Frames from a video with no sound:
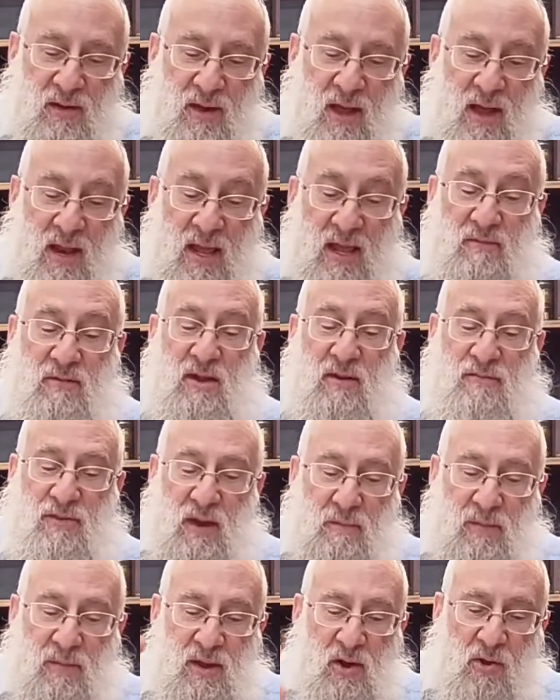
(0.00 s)
And even if they
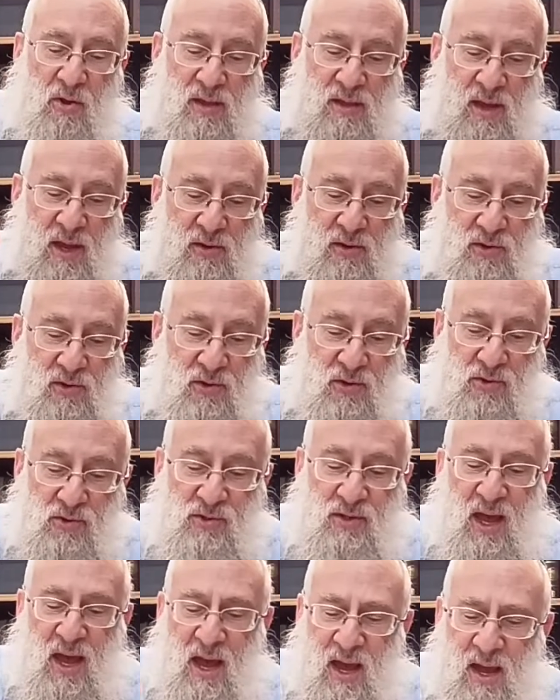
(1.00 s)
be only 10
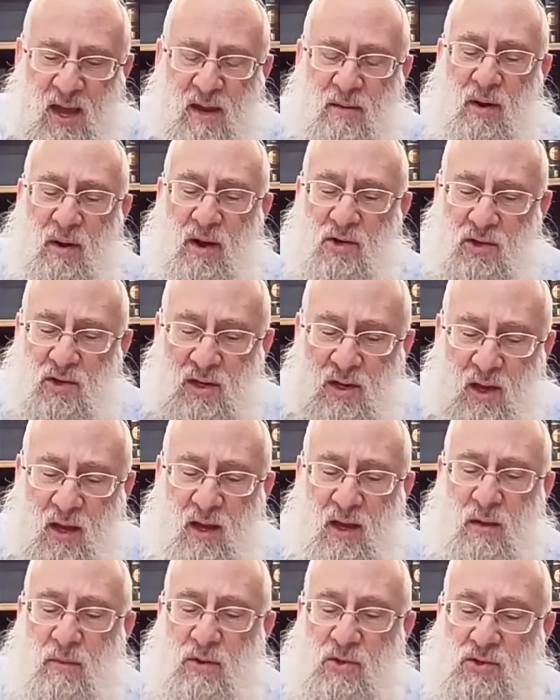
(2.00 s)
Jews, ein
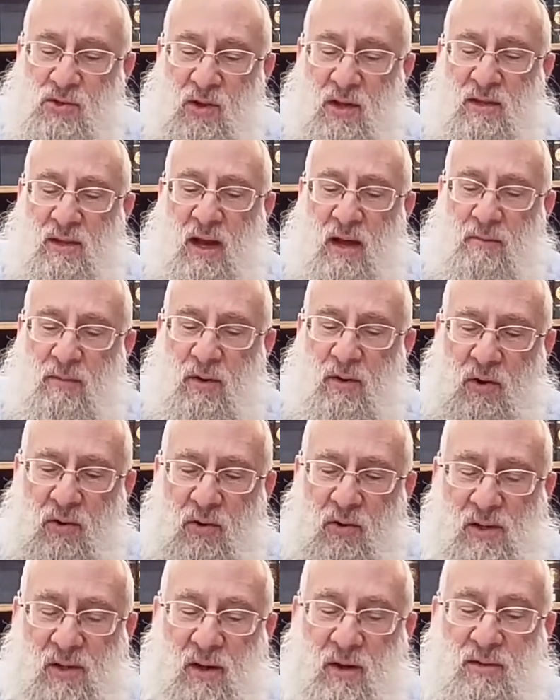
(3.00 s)
mashkichim lezulatam
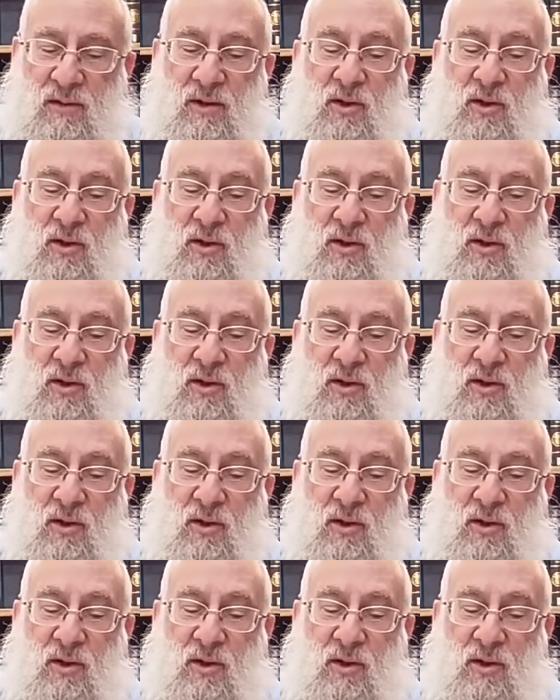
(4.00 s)
b'chutz la'aretz.